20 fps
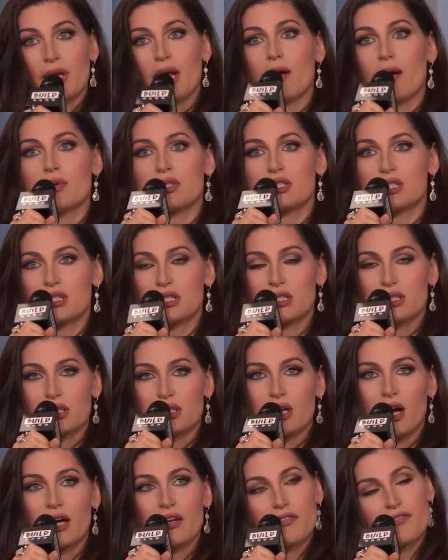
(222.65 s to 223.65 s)
And I was
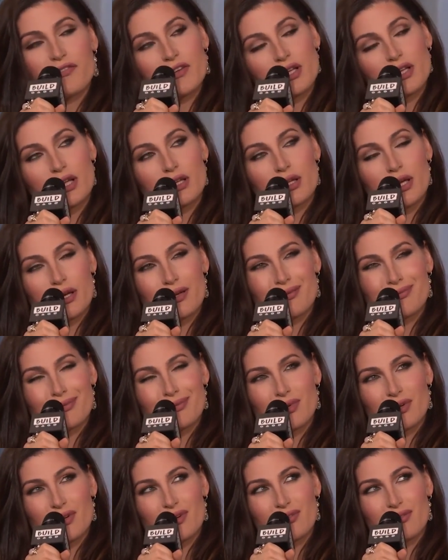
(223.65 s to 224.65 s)
just kind of feeling like,
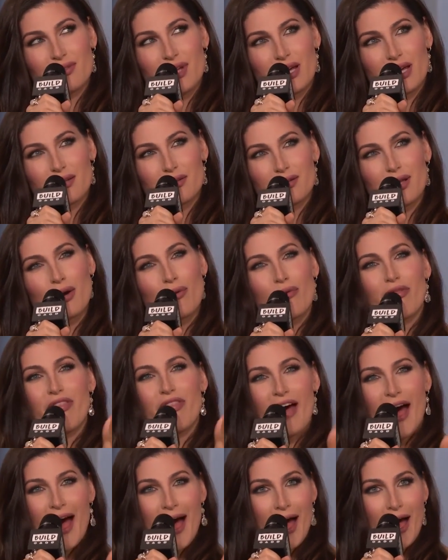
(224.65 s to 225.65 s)
like, no,
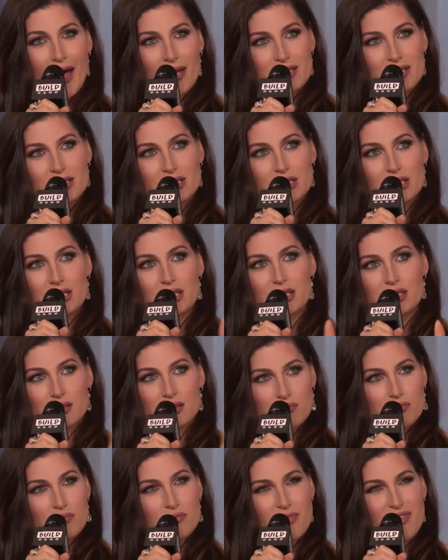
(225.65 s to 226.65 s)
that is
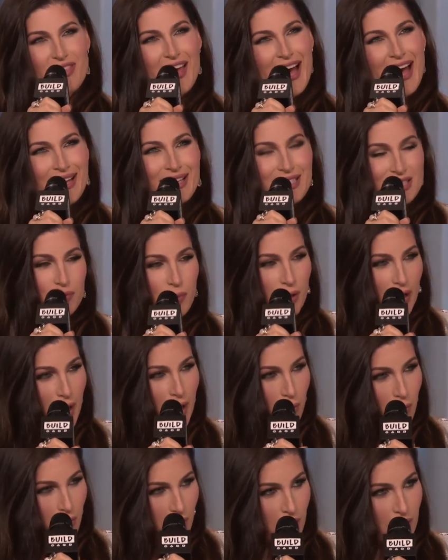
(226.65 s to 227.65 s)
that is what
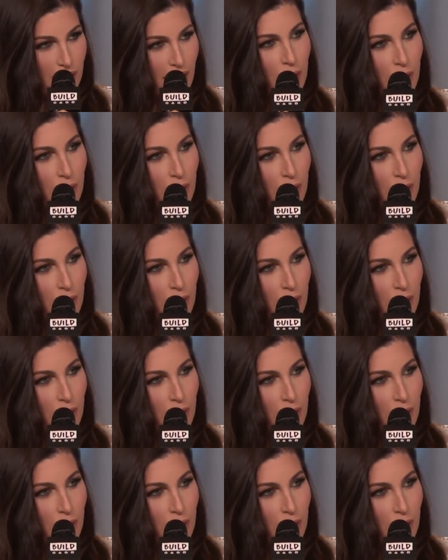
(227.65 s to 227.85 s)
I want.